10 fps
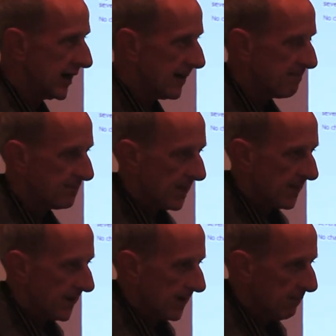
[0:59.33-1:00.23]
um,
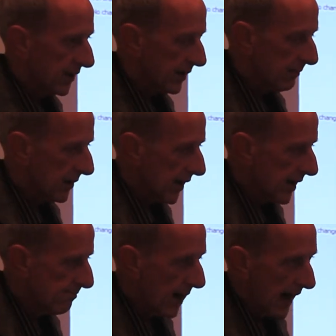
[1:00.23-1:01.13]
pick up
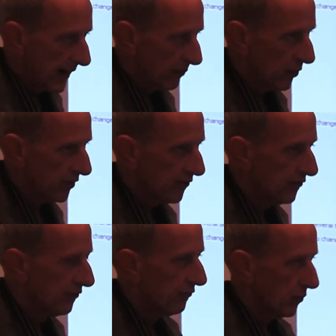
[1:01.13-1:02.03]

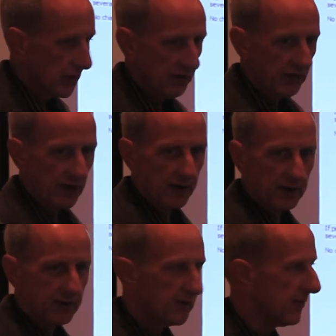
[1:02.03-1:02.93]
pocketbooks for resale
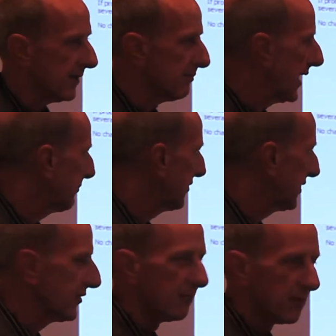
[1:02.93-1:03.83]
because my pop
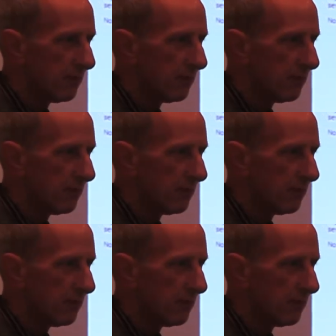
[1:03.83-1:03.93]
get them for